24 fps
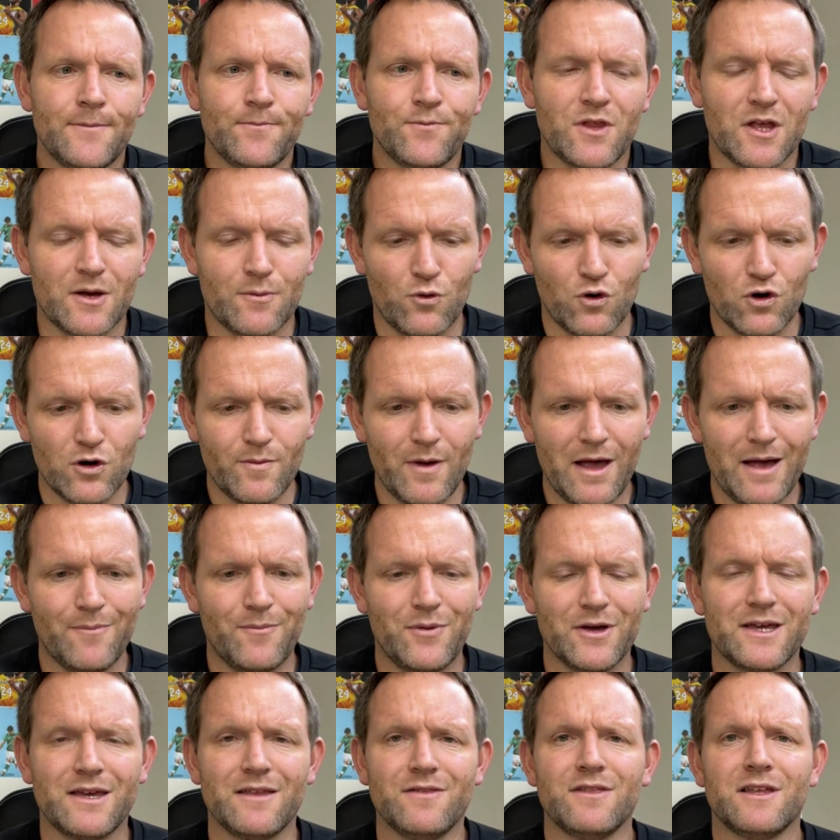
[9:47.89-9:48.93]
Now, I'm all about
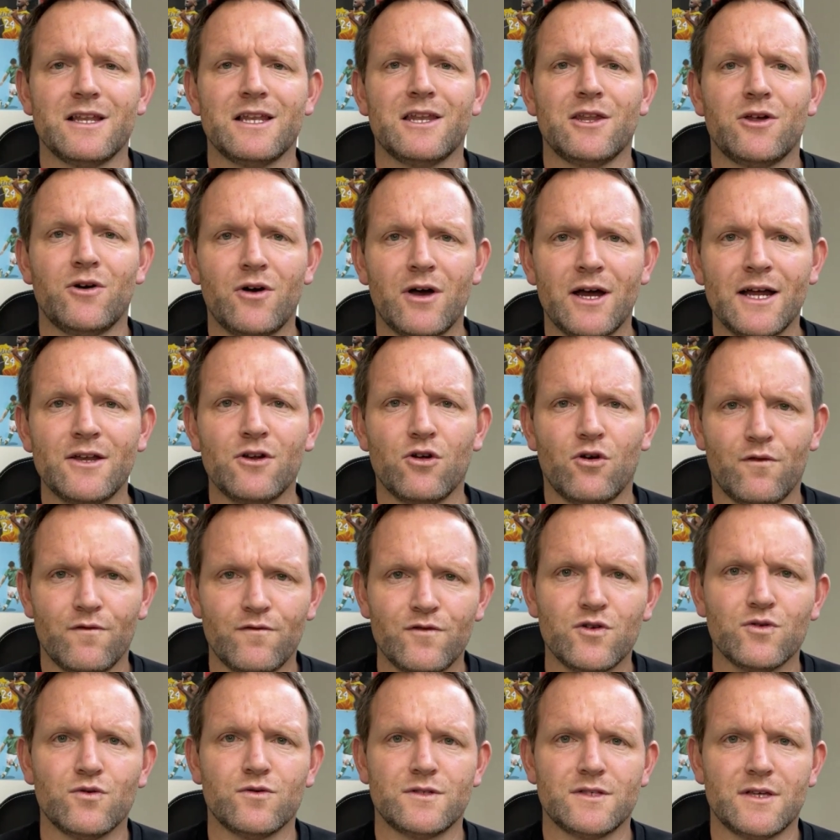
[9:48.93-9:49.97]
picking the line of
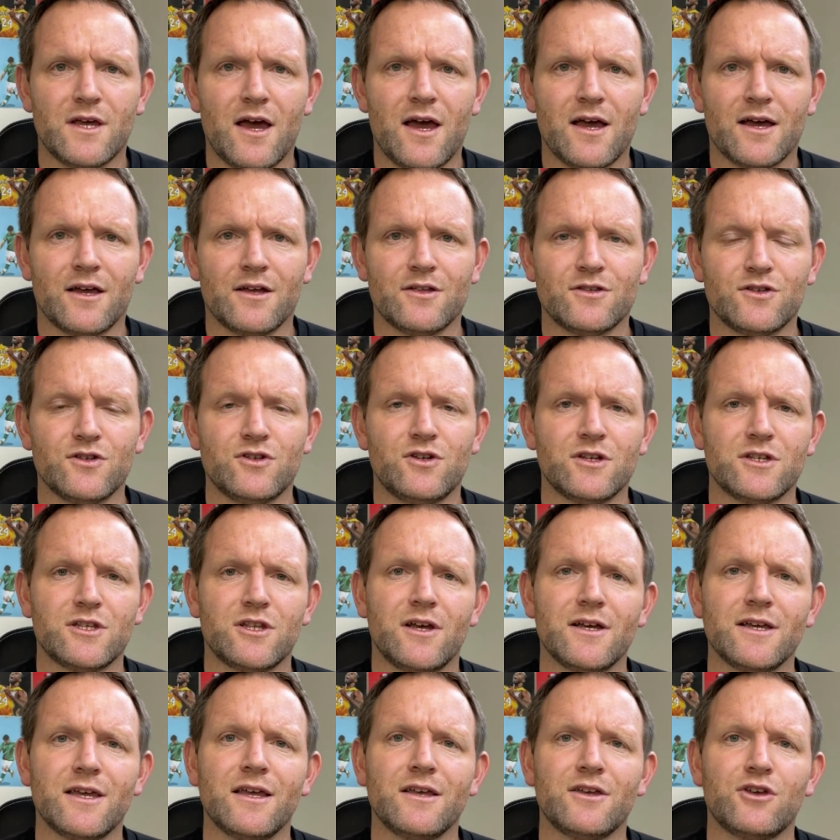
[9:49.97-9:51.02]
your target. So just
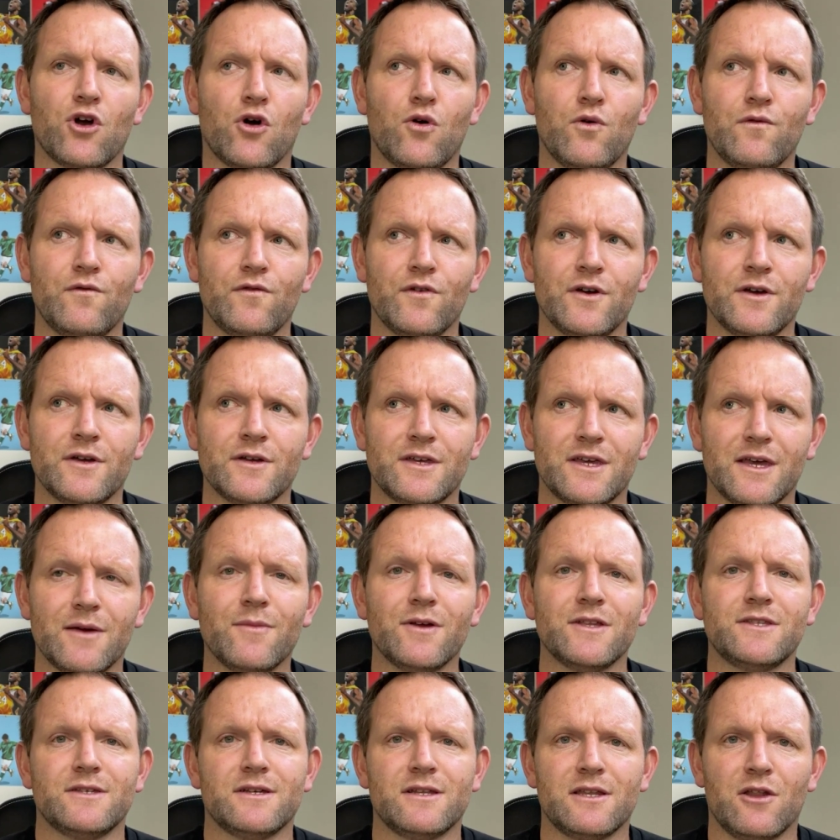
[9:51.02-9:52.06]
like a golfer
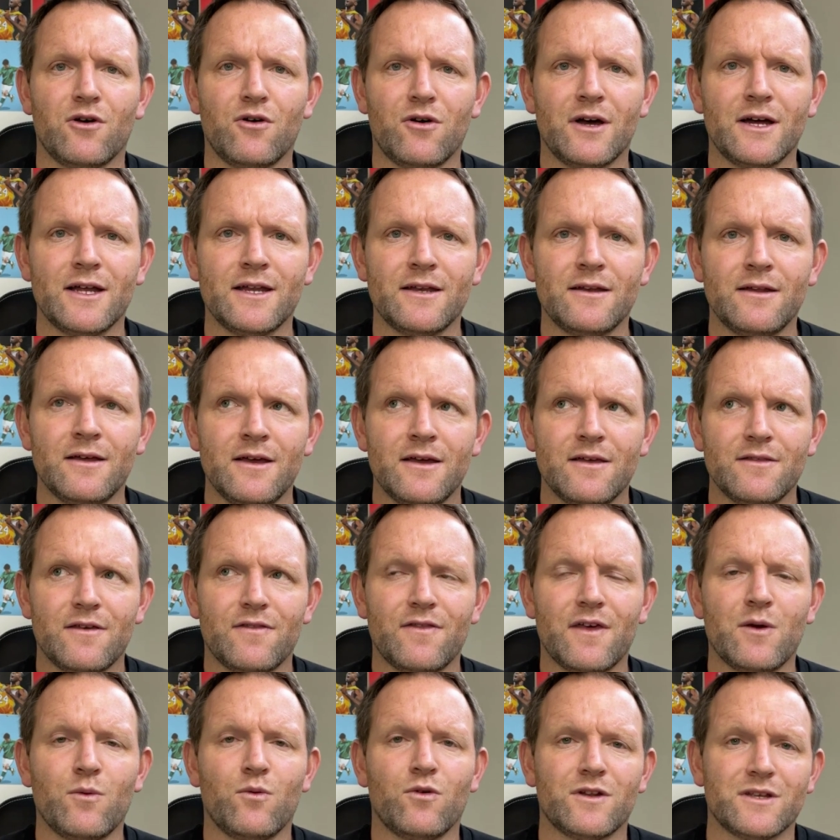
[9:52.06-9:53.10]
commits a line that
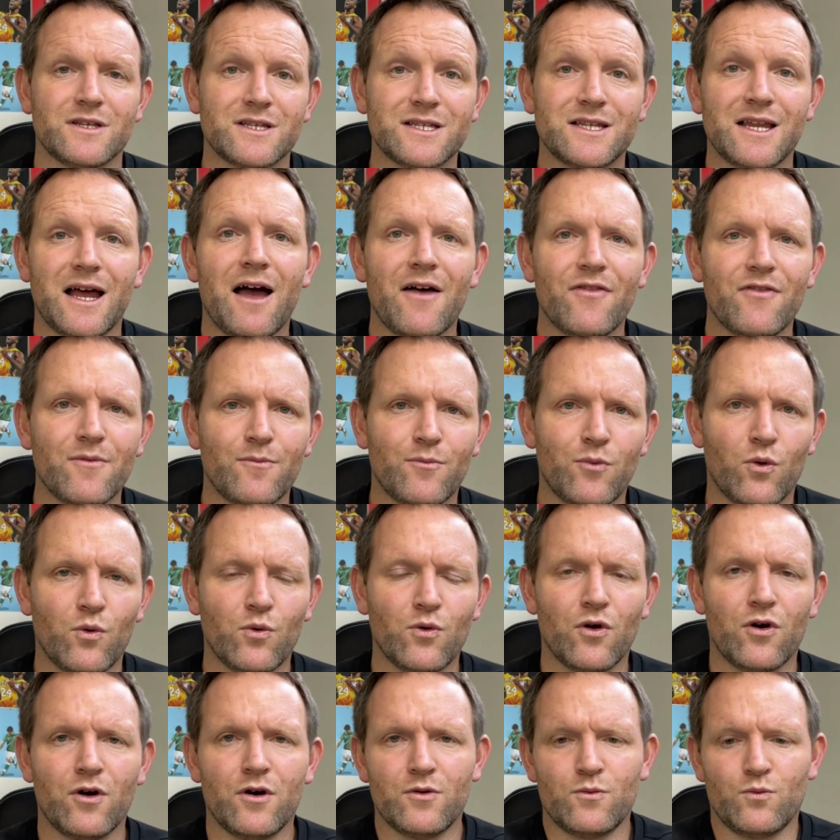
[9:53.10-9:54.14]
they want to start the ball
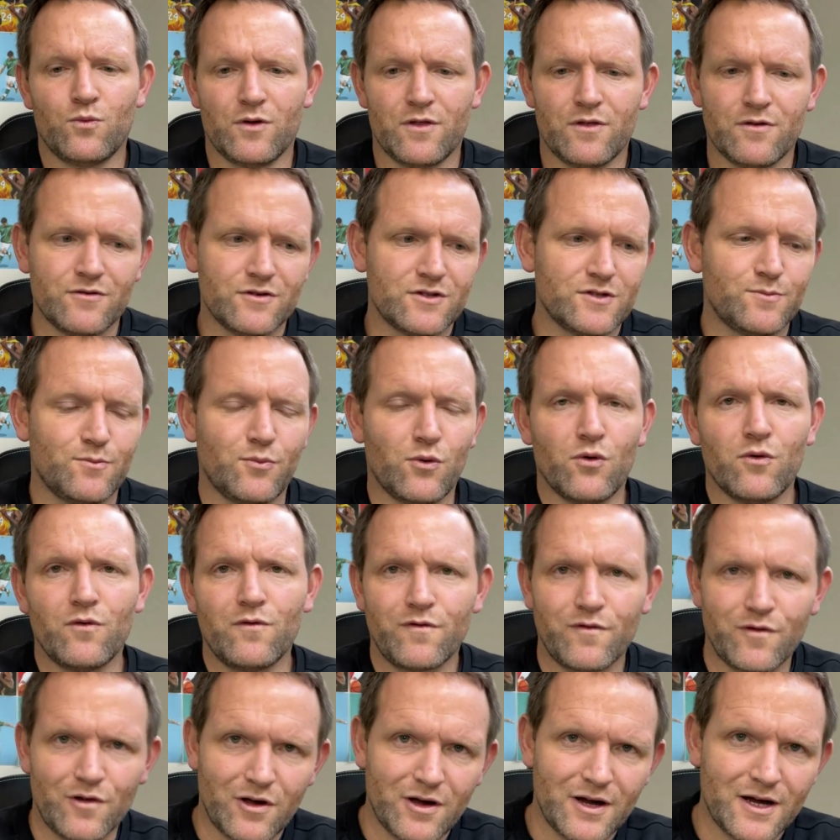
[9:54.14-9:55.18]
on, whether it's ball
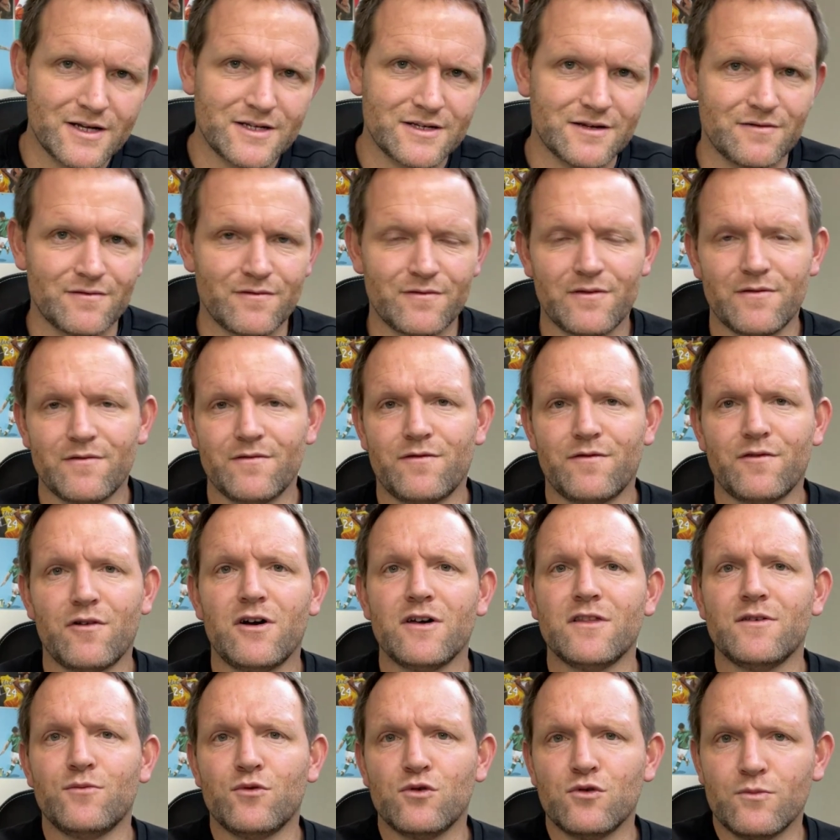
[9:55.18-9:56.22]
flight and fly
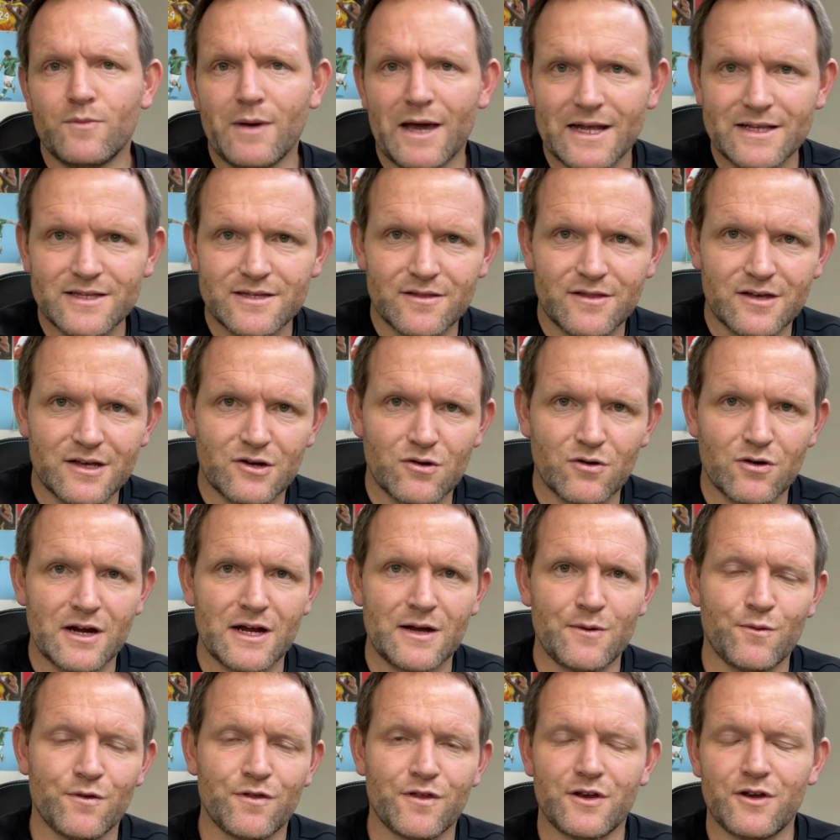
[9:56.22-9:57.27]
the ball back to the
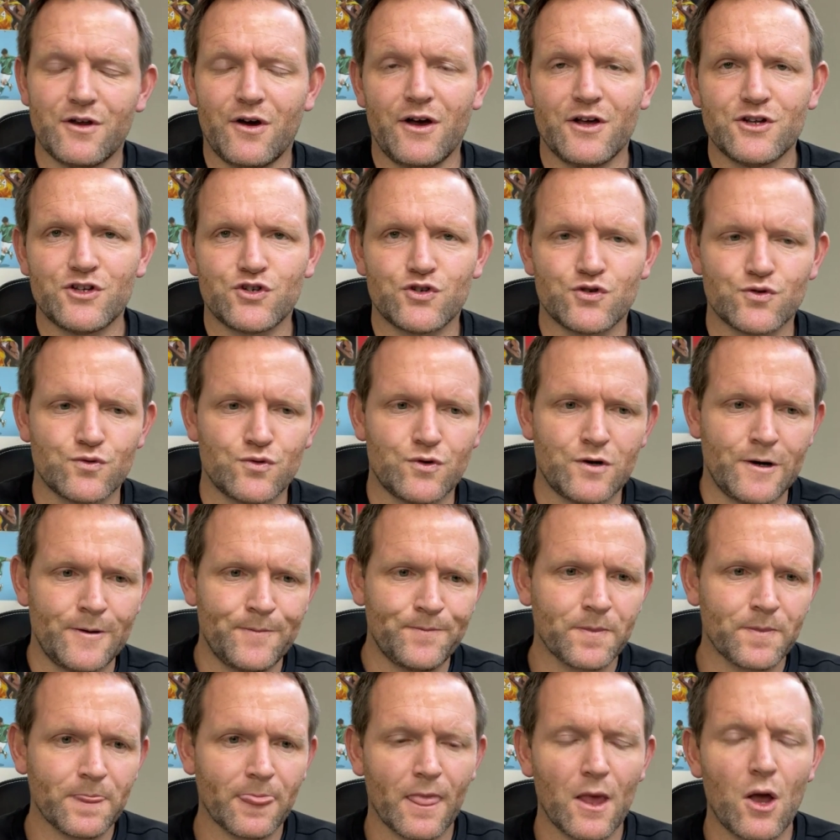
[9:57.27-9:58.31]
green with a nice draw,
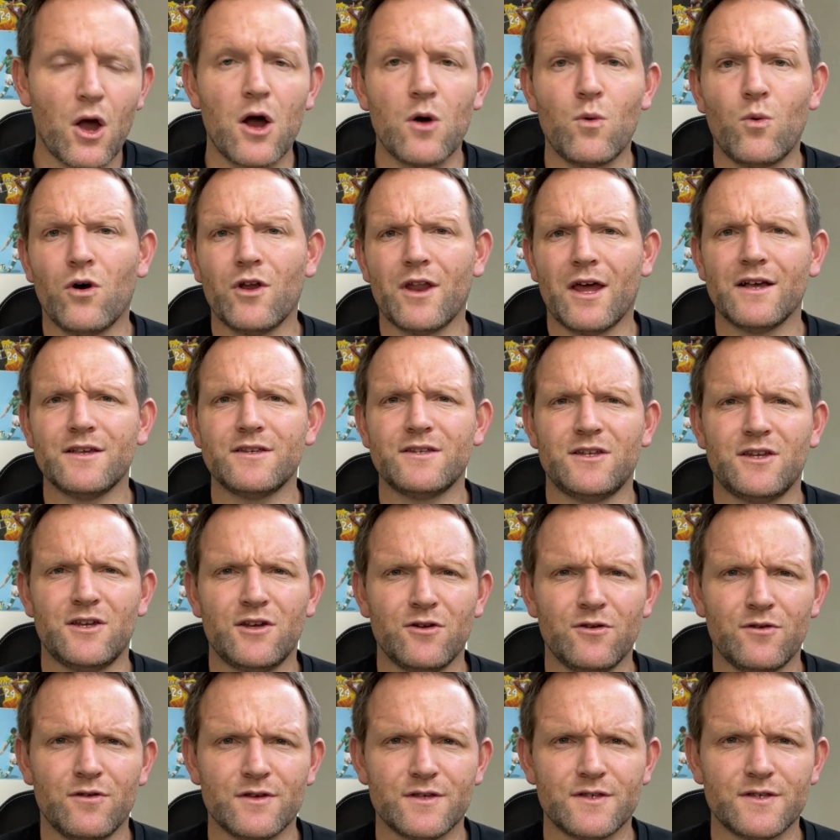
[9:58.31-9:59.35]
I want us to
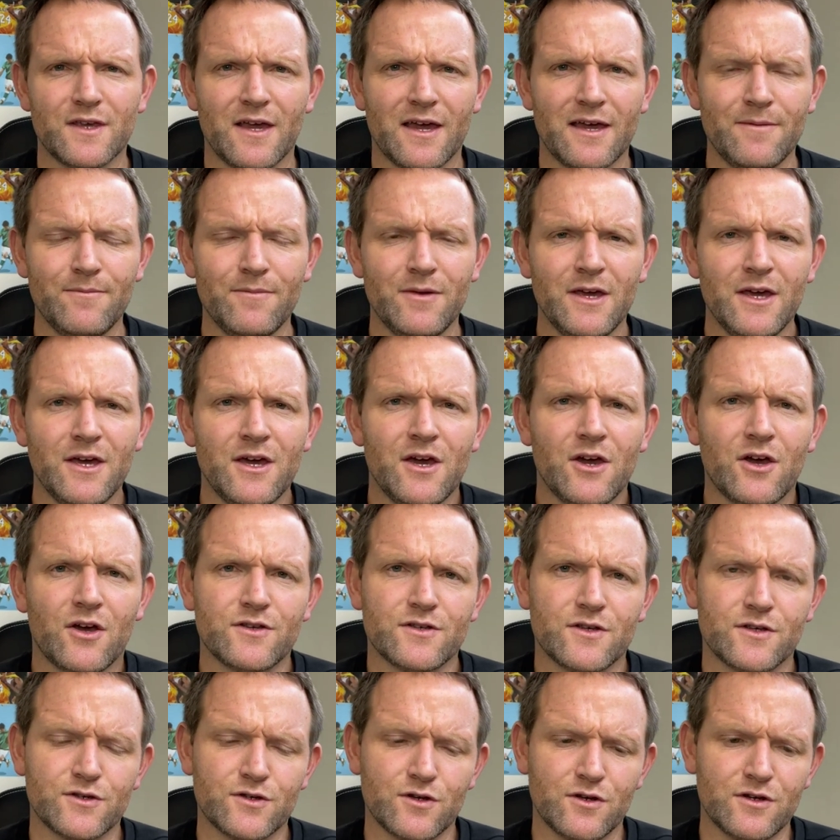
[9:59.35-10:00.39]
do the same, because
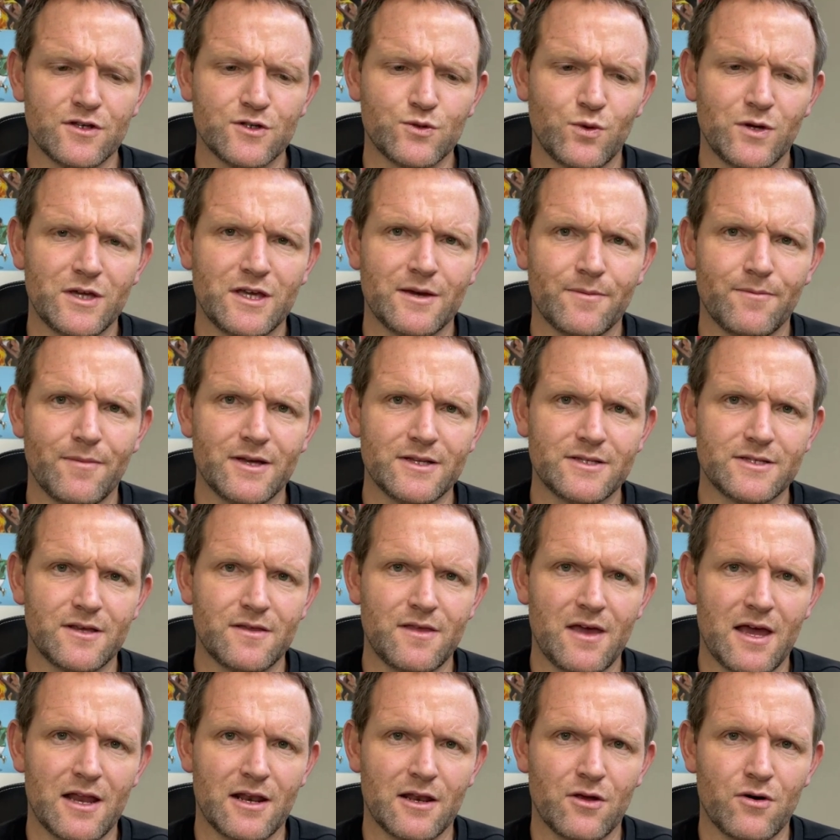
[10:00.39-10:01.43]
as soon as we commit to
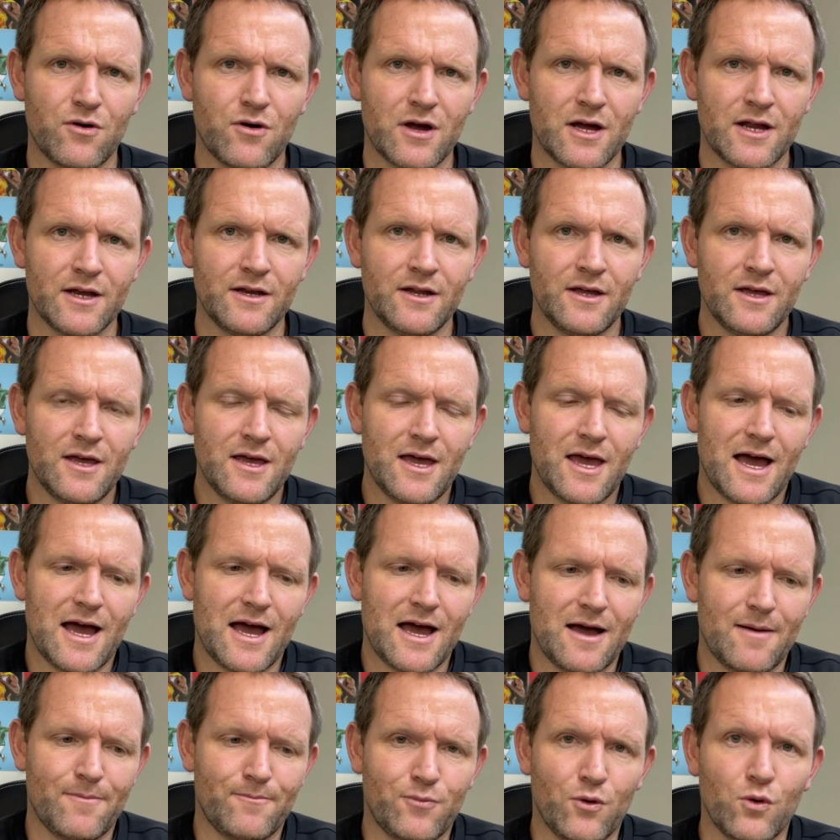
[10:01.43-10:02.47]
that line,
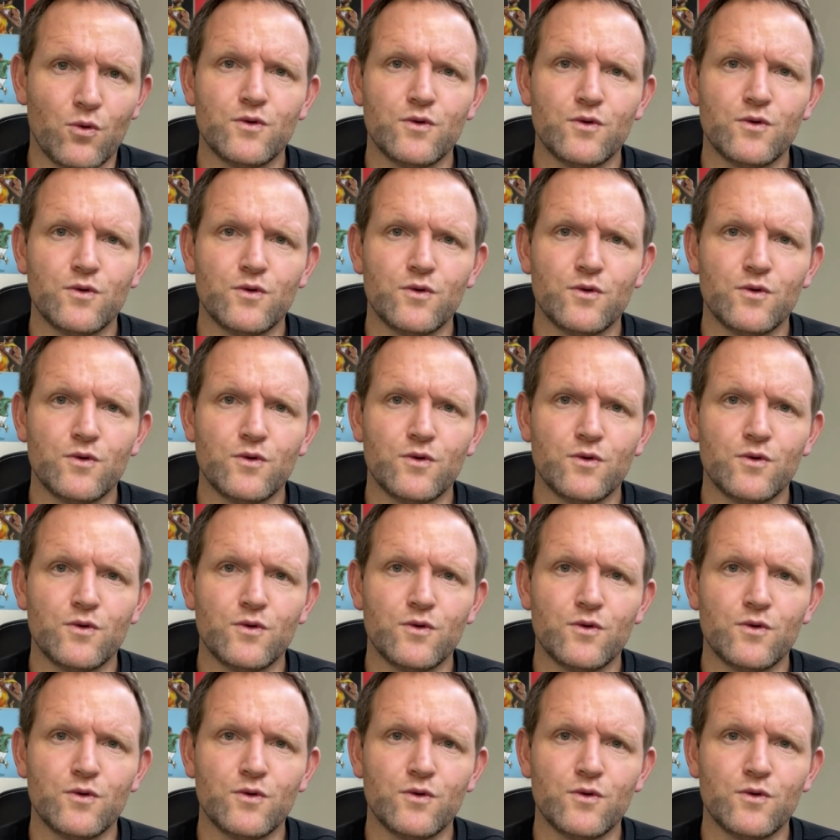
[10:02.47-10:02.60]
our ball